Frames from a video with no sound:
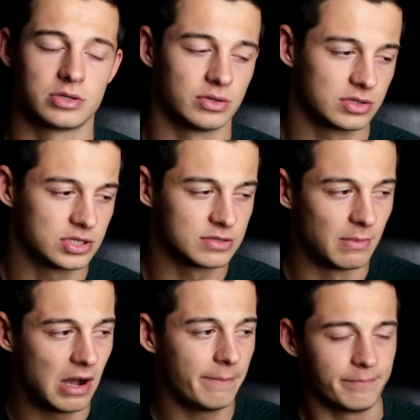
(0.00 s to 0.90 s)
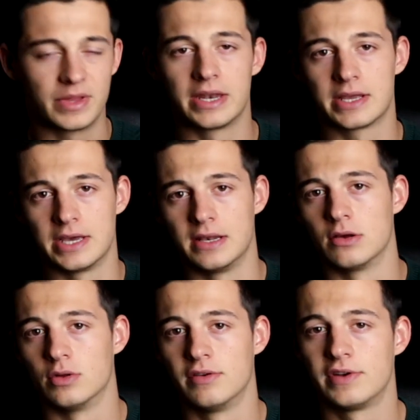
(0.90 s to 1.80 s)
So there's this mom and a kid
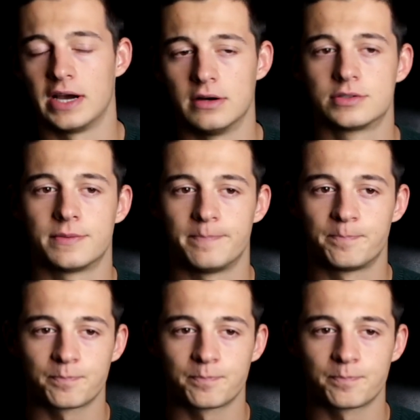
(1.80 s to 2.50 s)
who live in a house,